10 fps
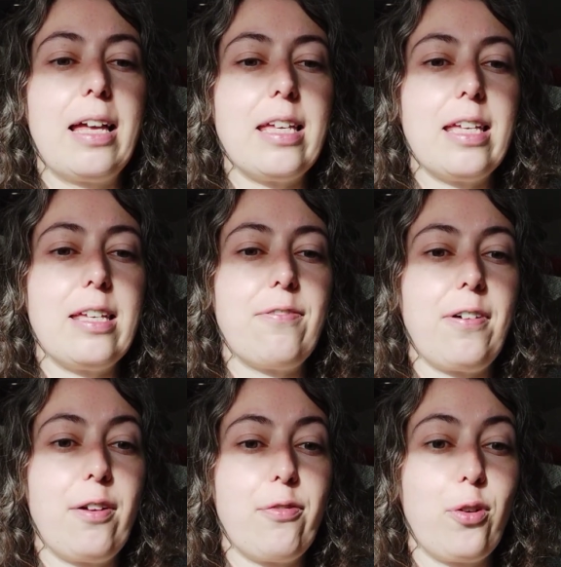If
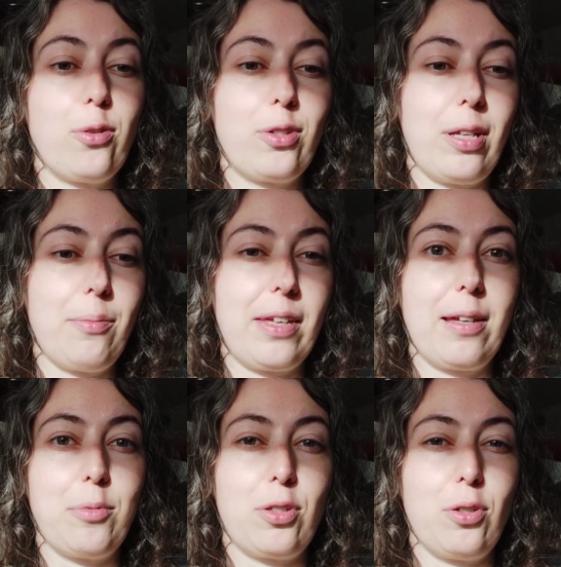I forgot something,
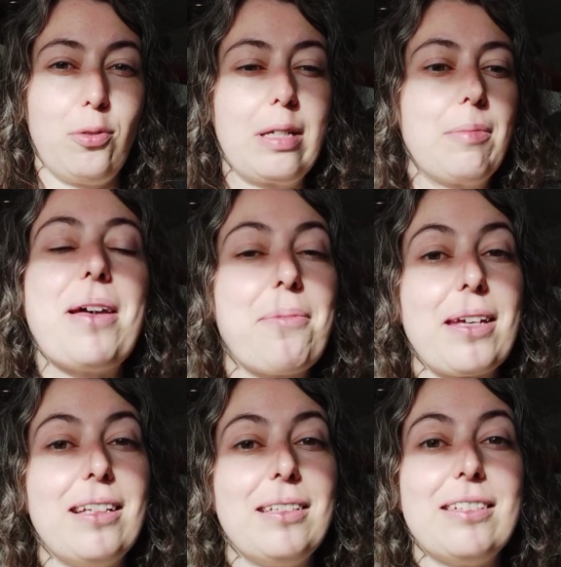I'm sorry. Maybe
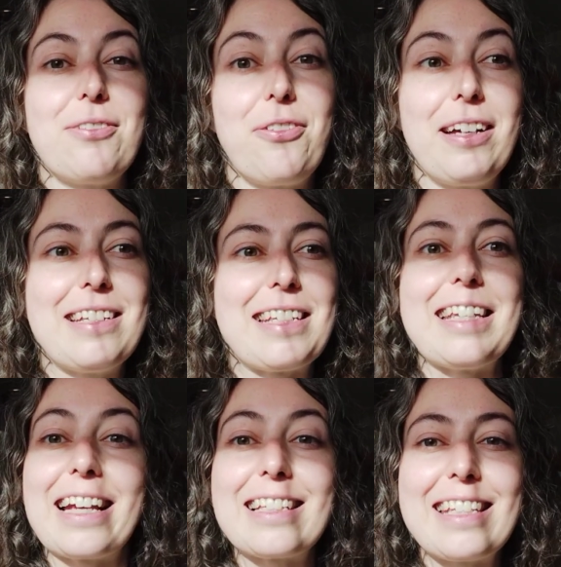I'll find it
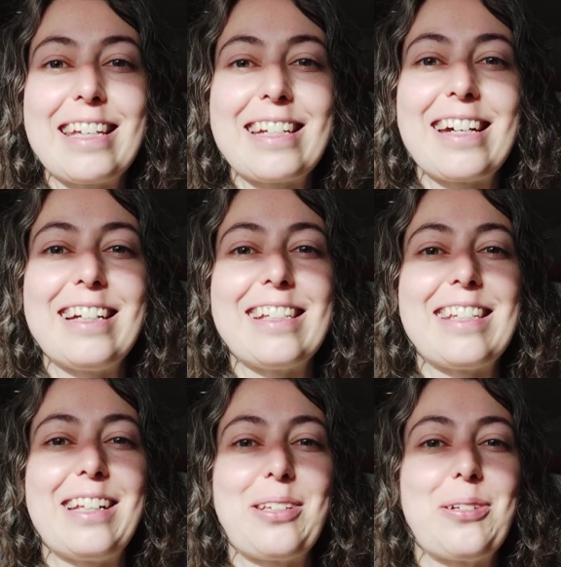next year and
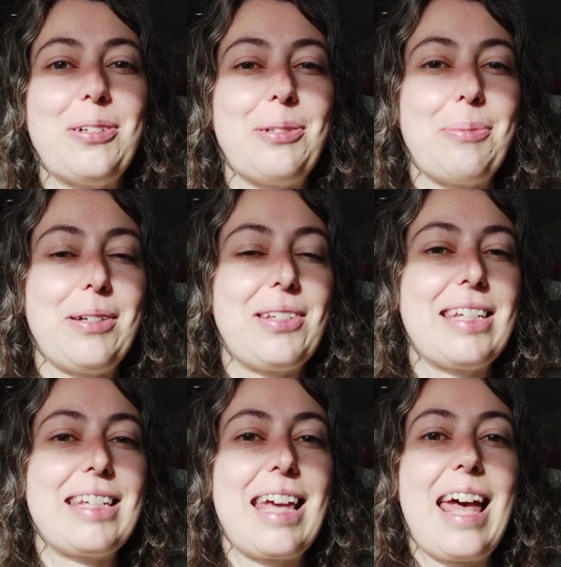tell you all about
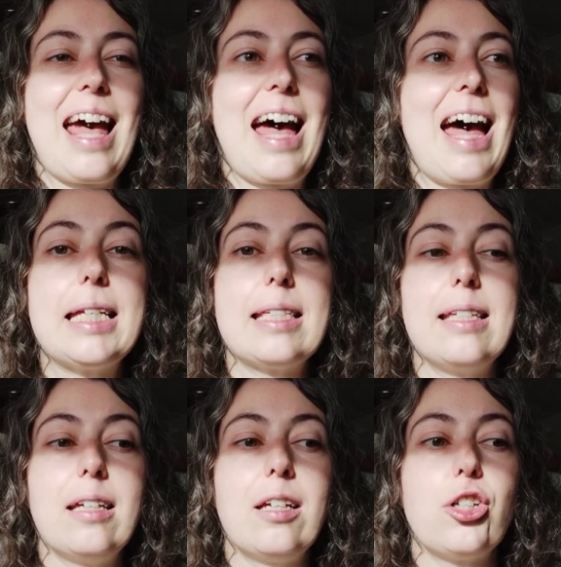it. Please
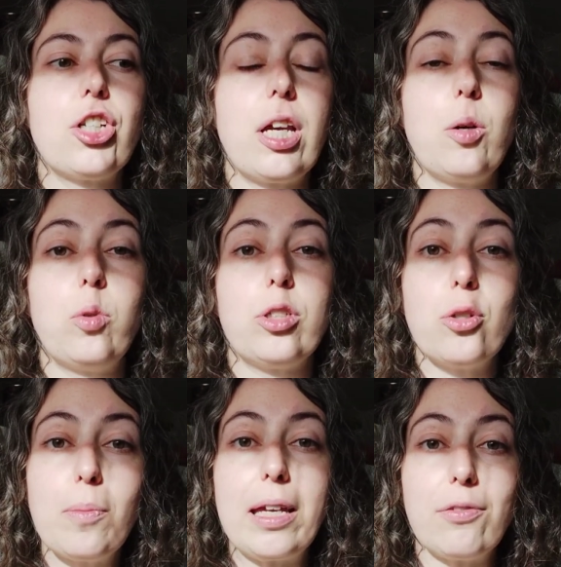share what
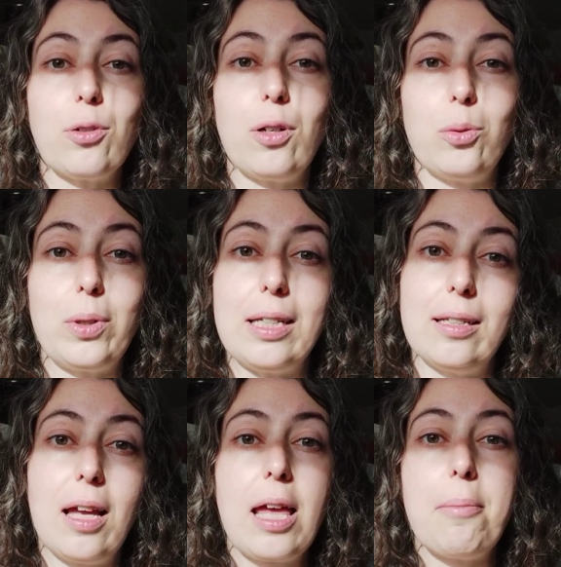you made for Halloween.
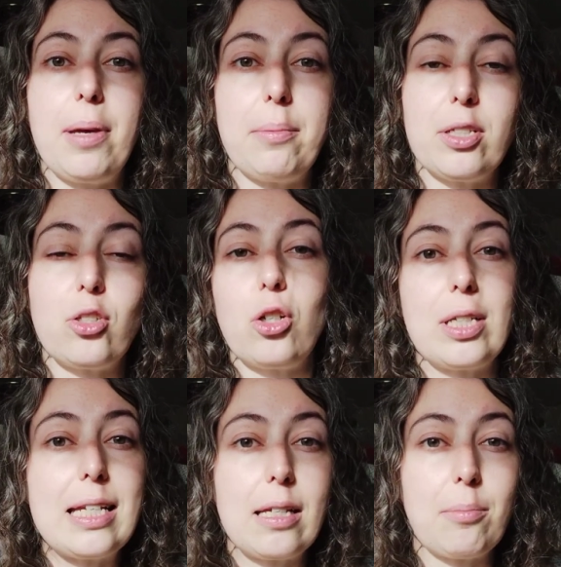Maybe it's not
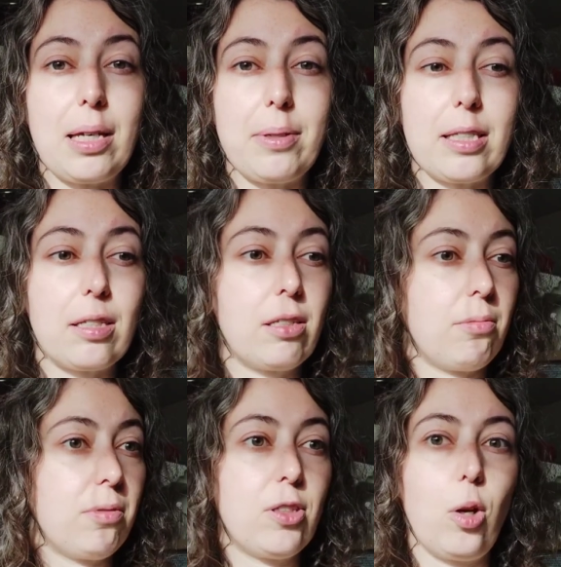knitting, maybe it's
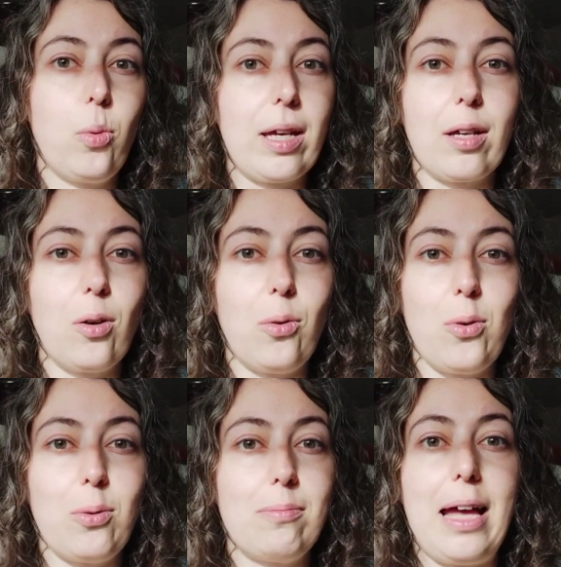sewing
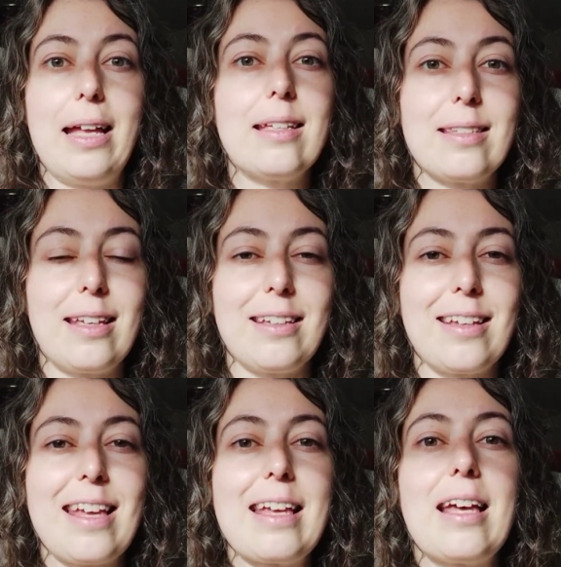or anything.
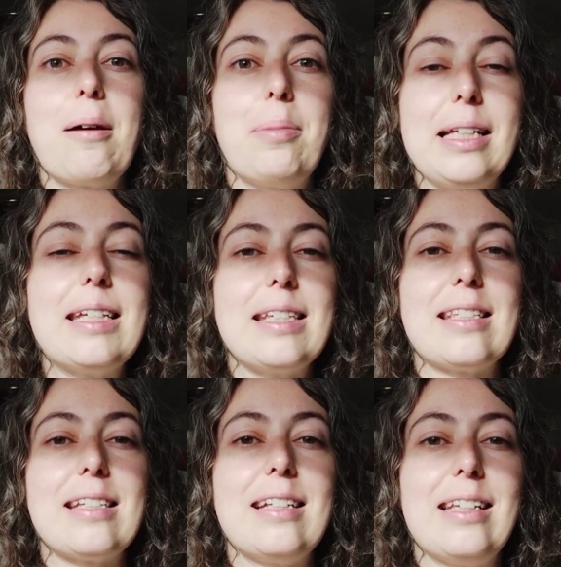
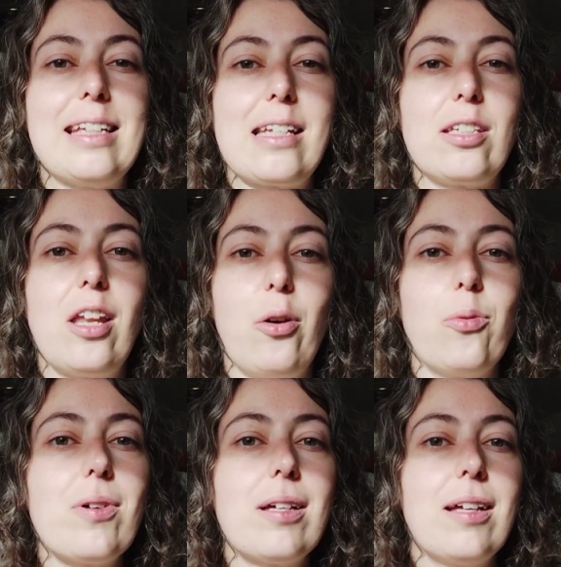Please let us
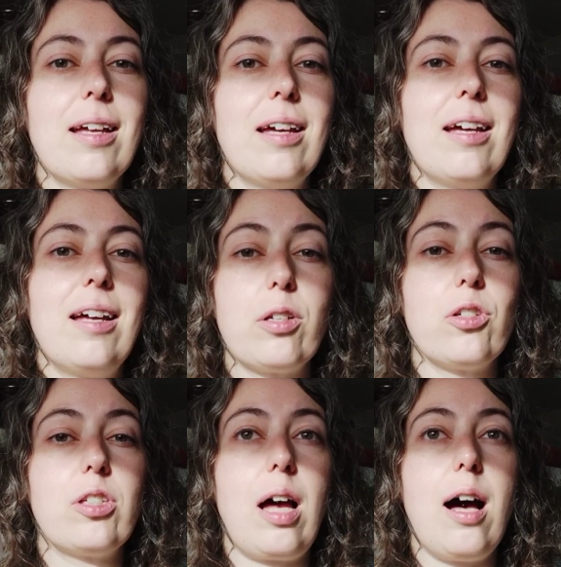know,
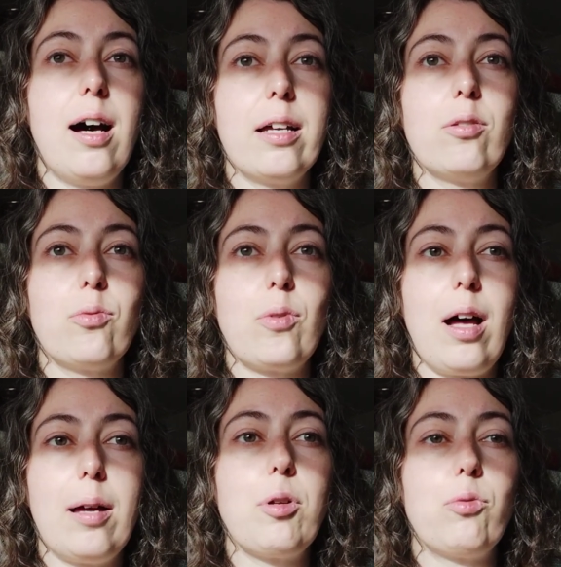because
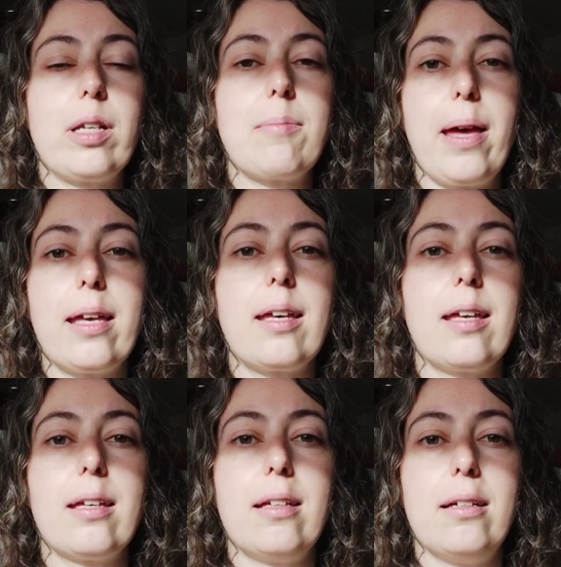I'm already
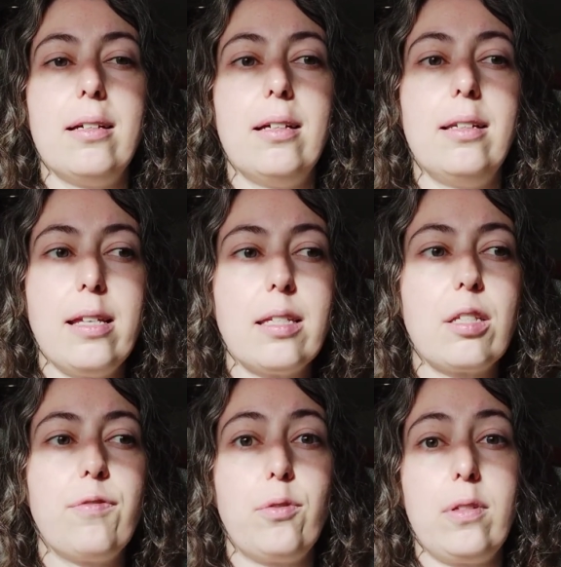making a
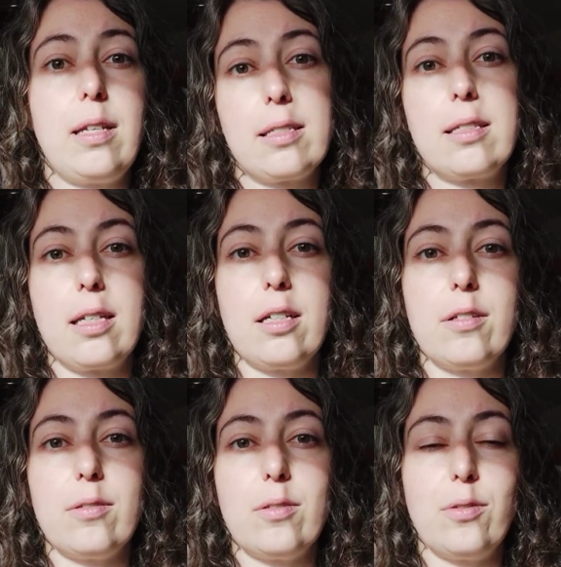list for the next
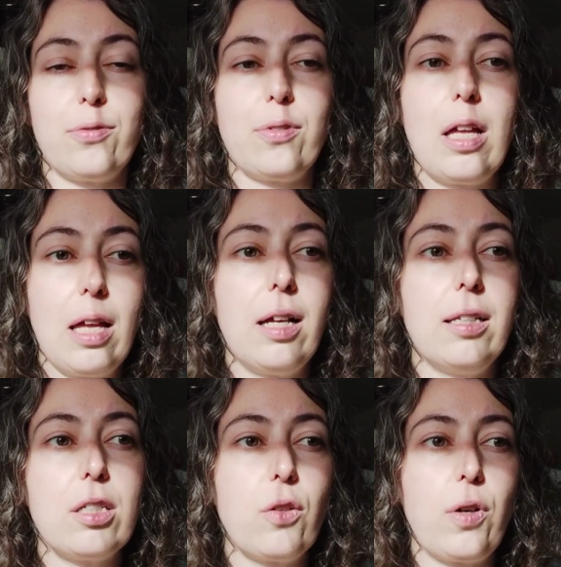year, of a
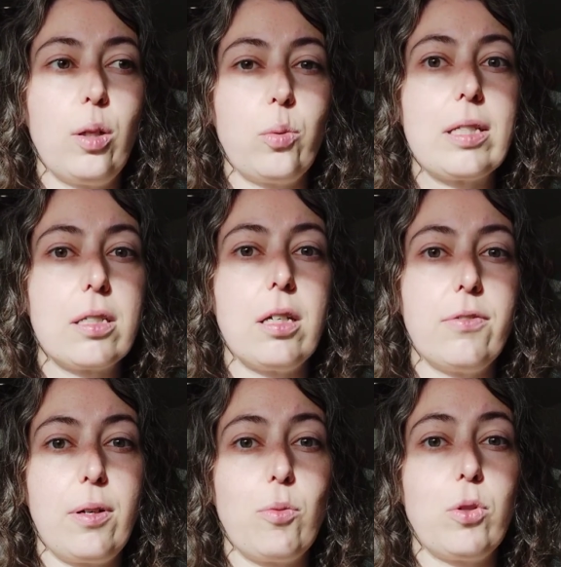list of Halloween stuff
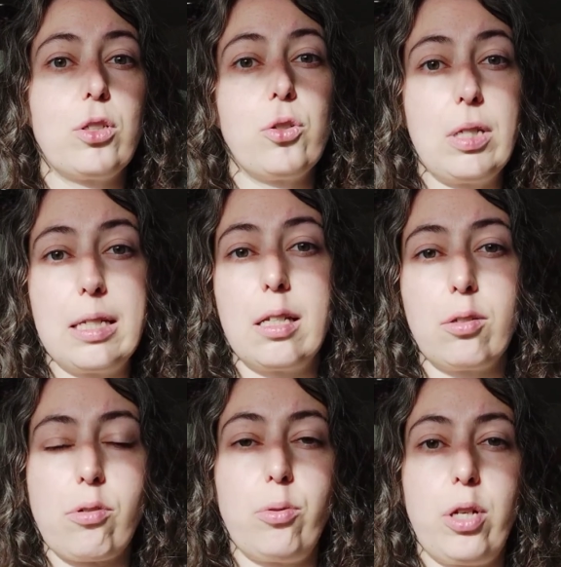I want to knit and
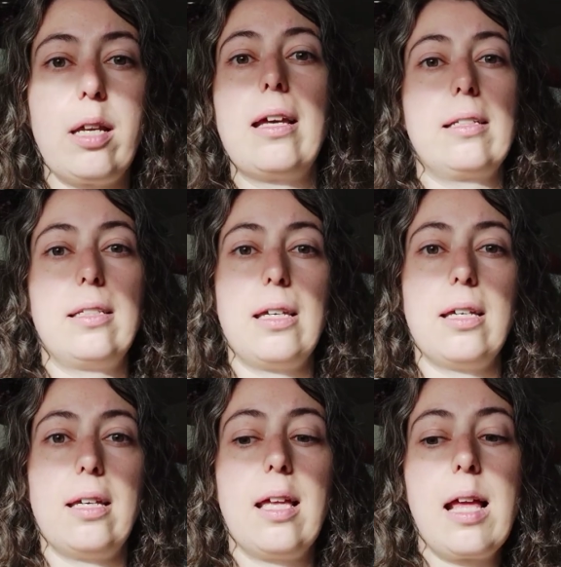crochet next year.